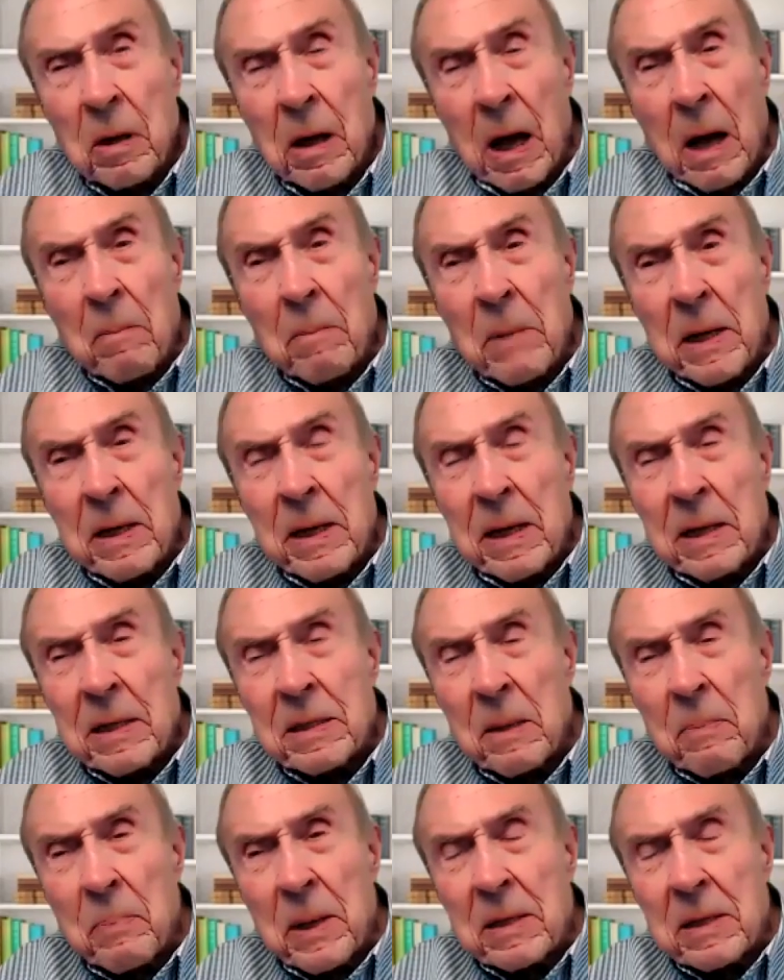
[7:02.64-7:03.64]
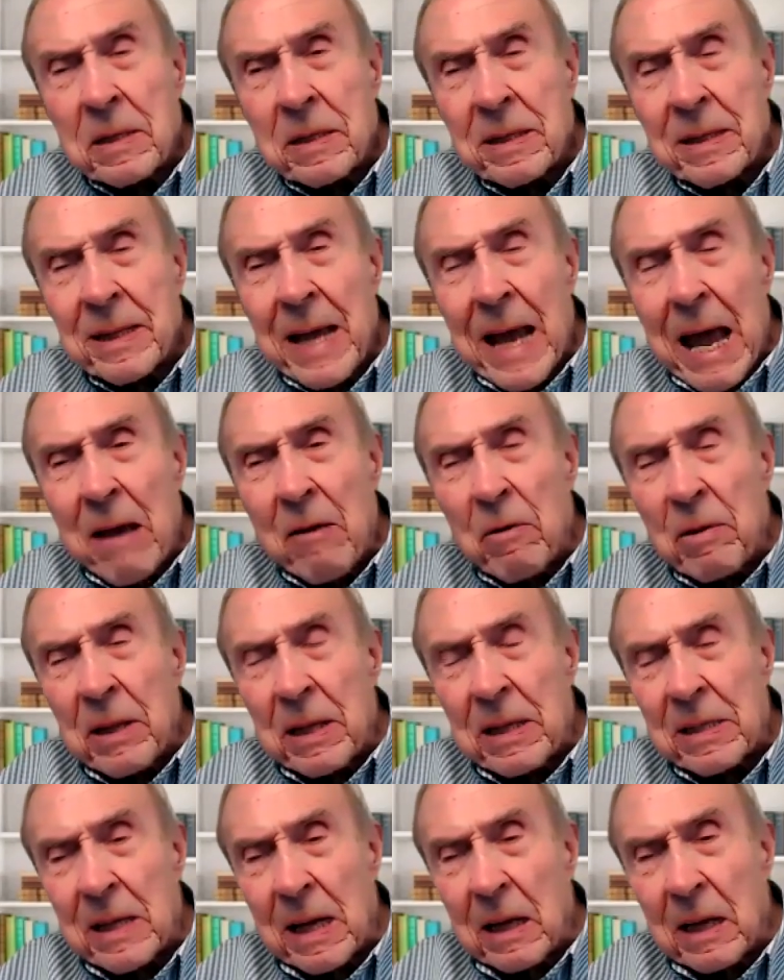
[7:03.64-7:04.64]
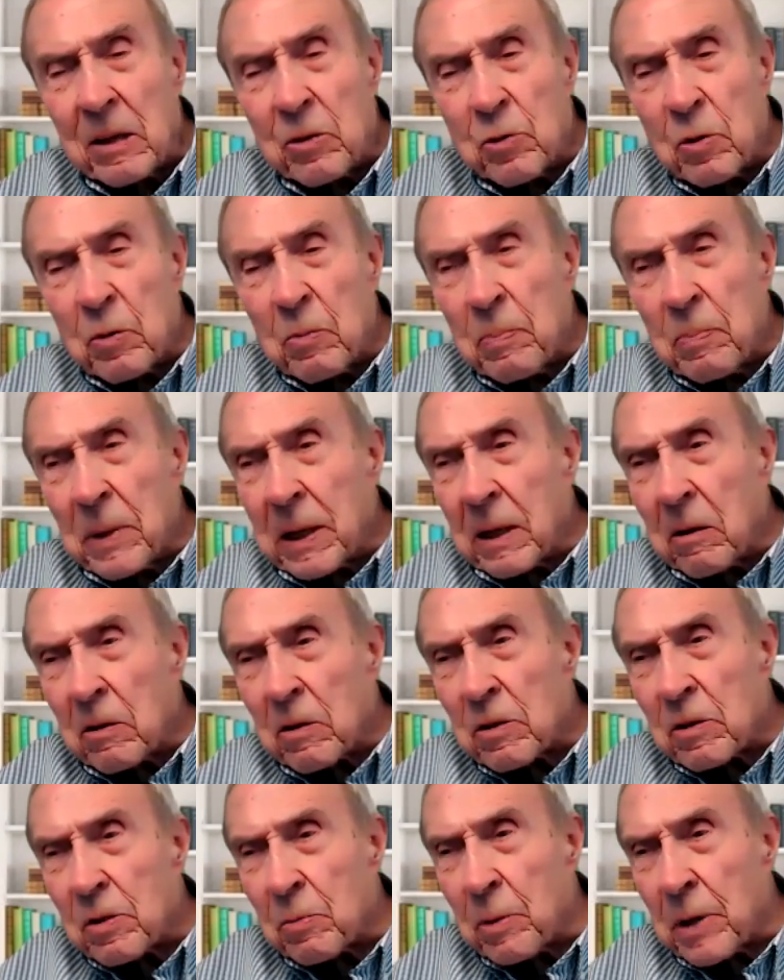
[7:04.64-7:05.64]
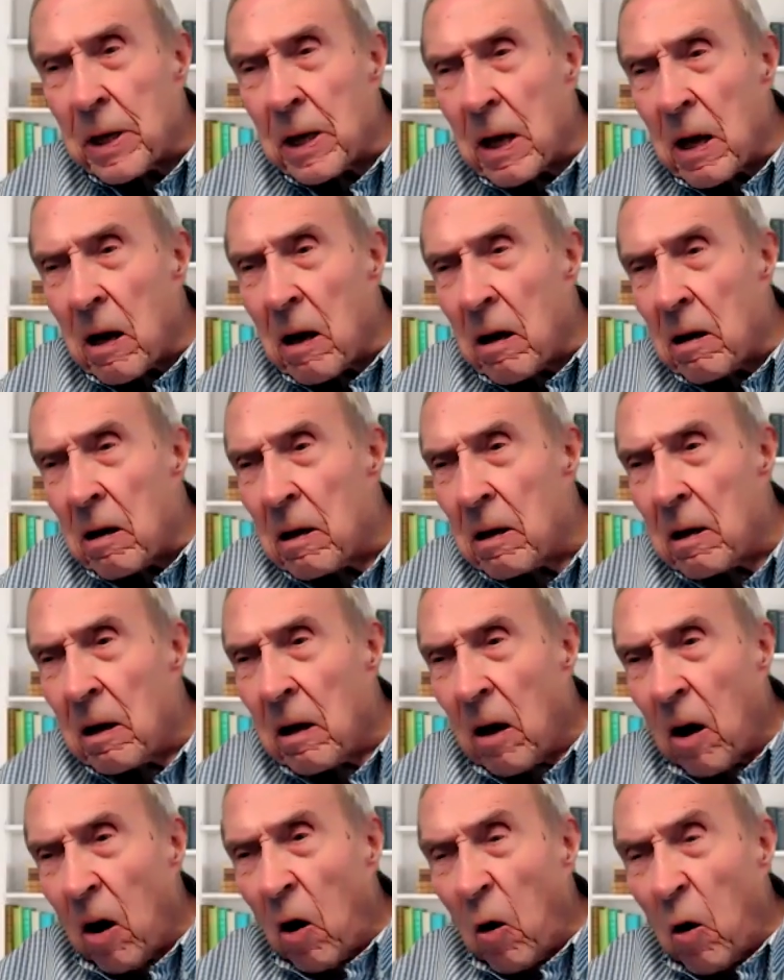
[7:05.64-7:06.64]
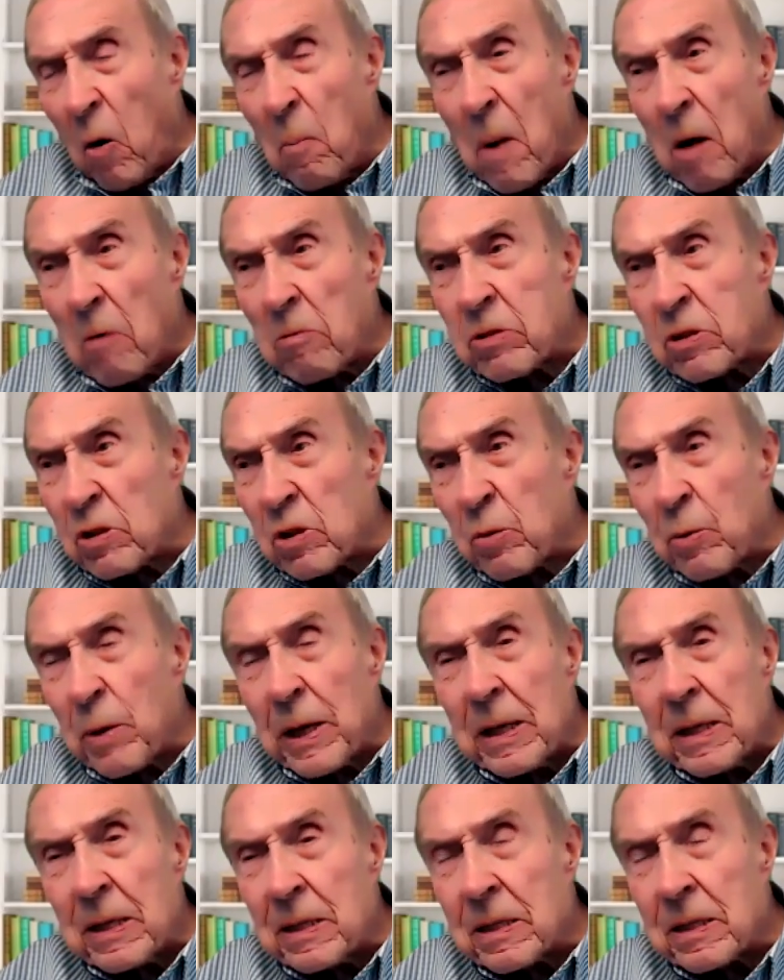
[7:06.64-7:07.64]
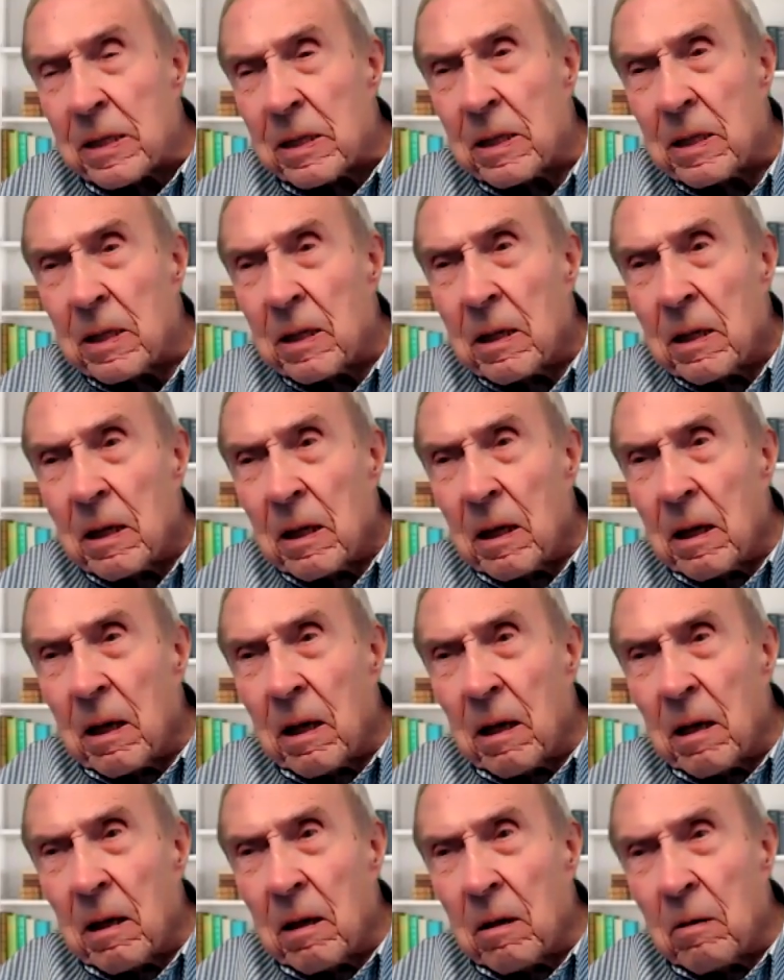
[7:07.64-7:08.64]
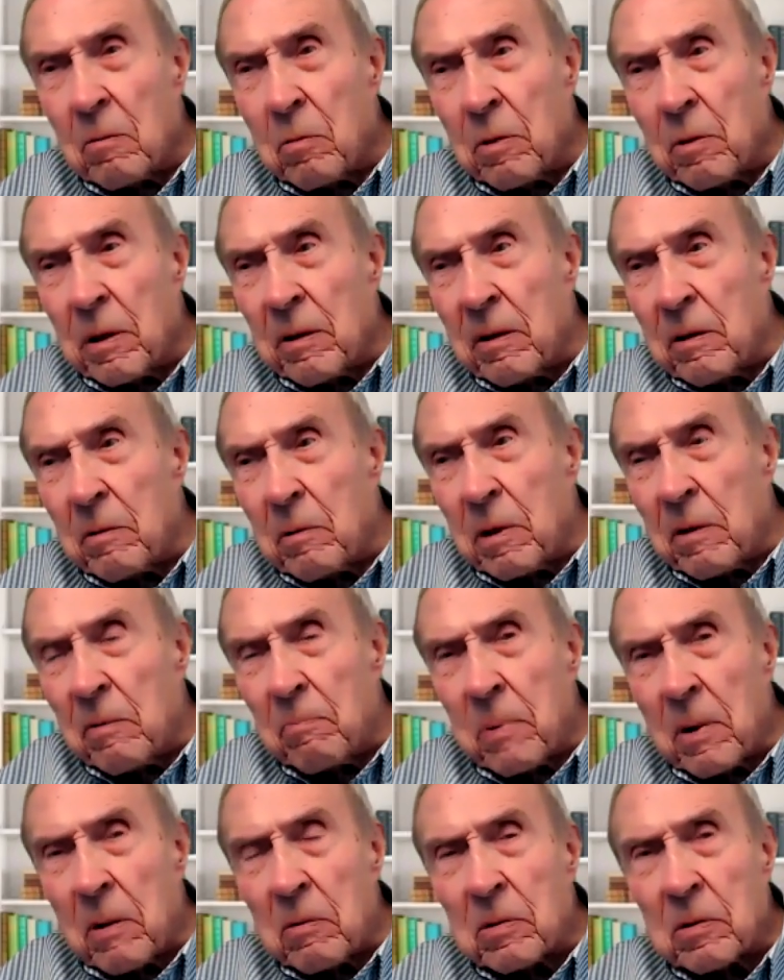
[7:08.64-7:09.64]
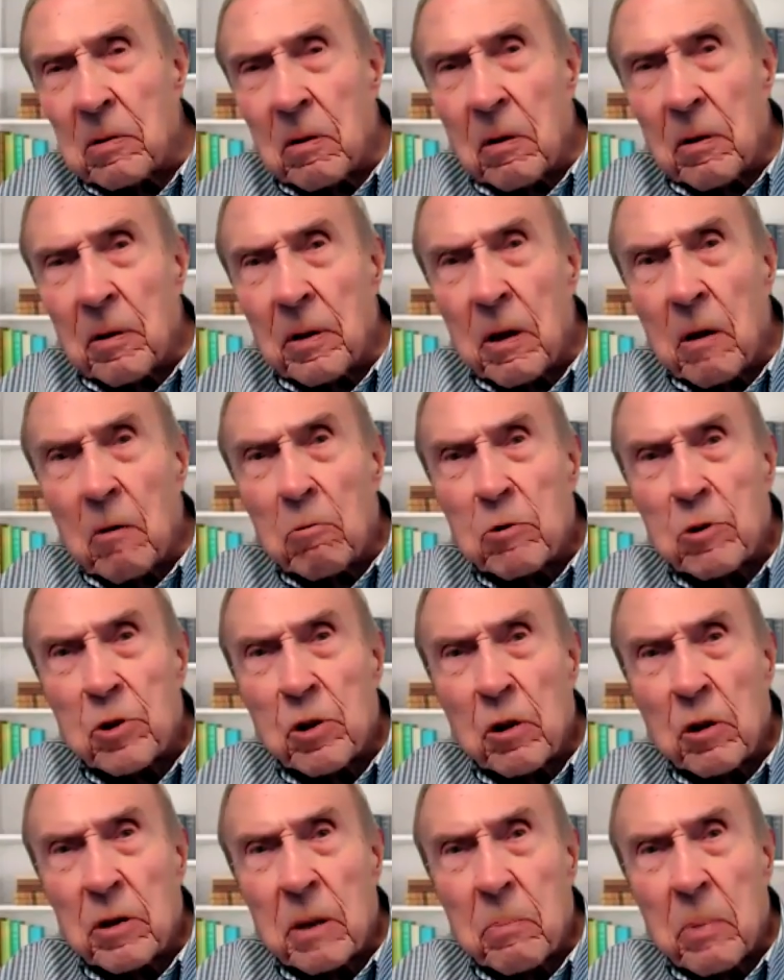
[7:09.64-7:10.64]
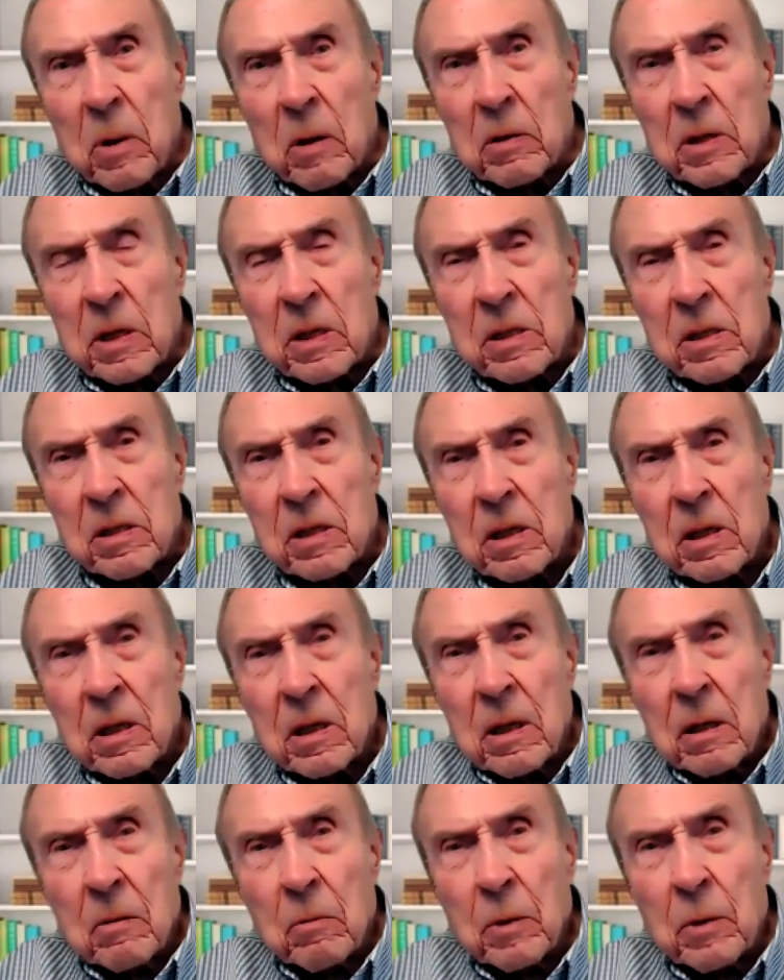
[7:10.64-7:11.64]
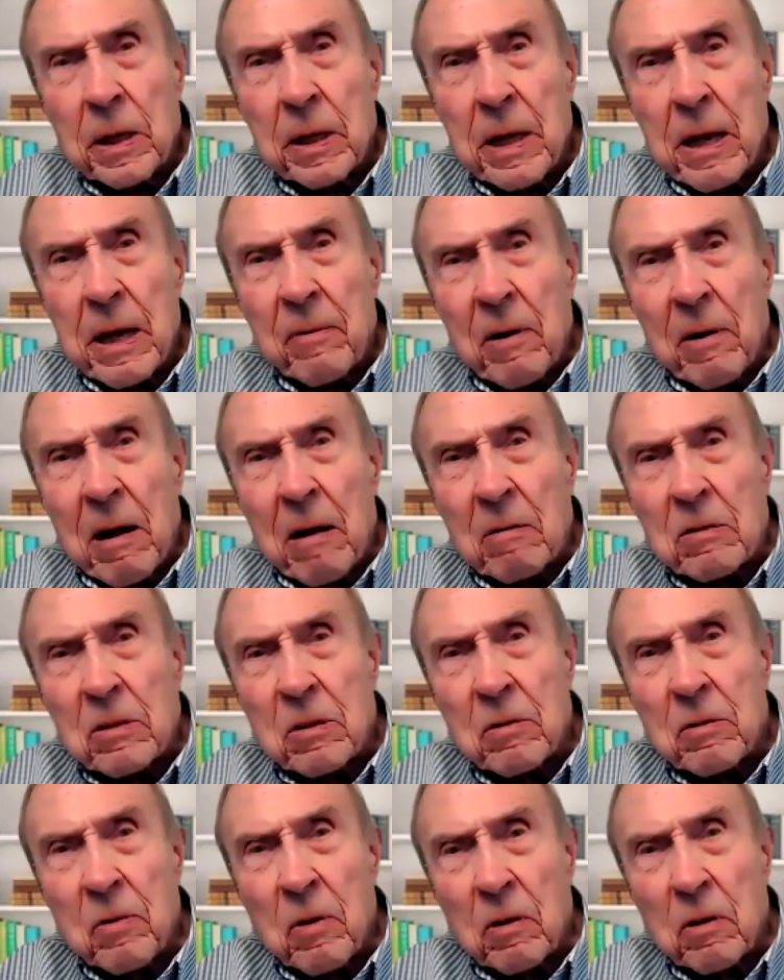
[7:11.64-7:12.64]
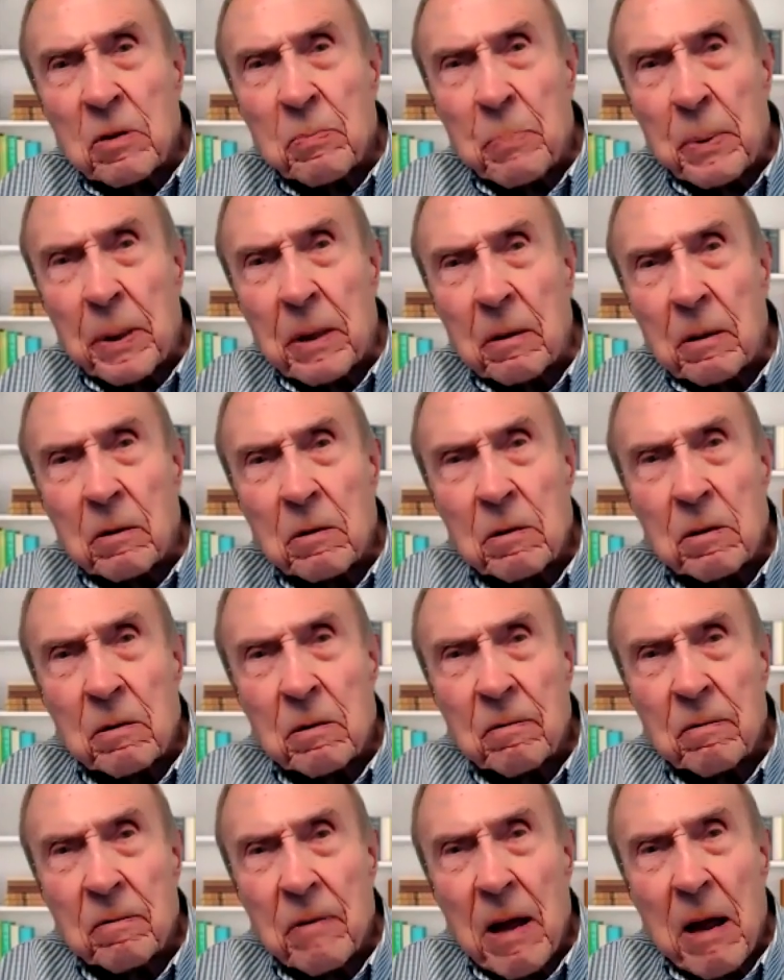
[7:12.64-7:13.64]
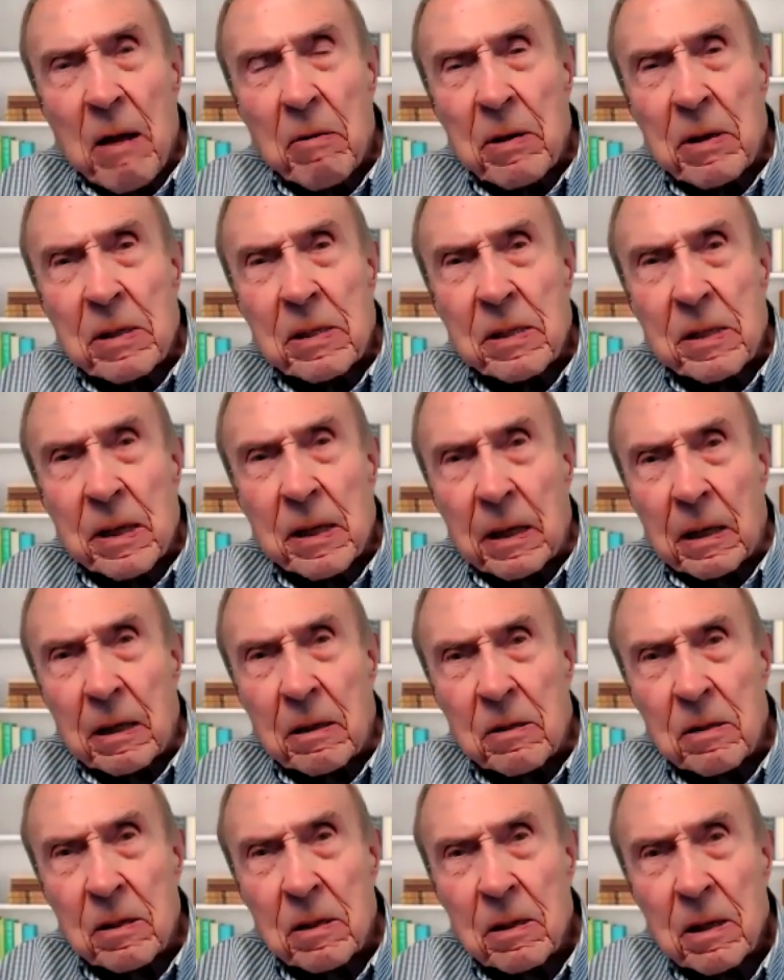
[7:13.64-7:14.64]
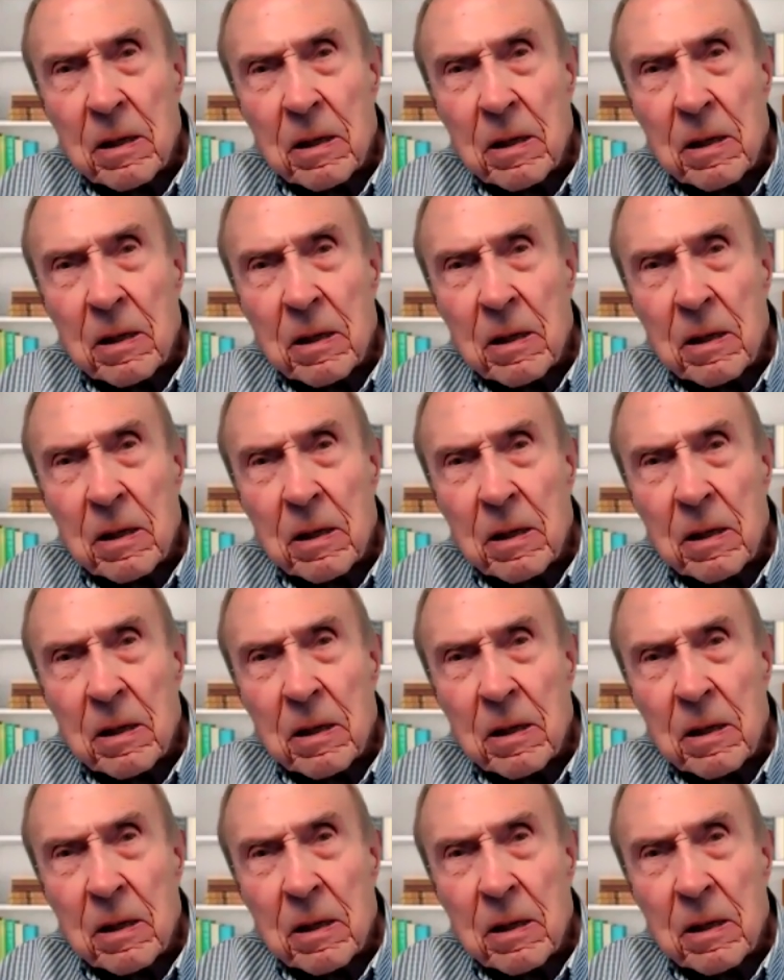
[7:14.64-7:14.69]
I mean, it's a bit scary, this, Andrew, because we are almost twins. We both got the old shoddy bodies. We're never out of hospitals and various things.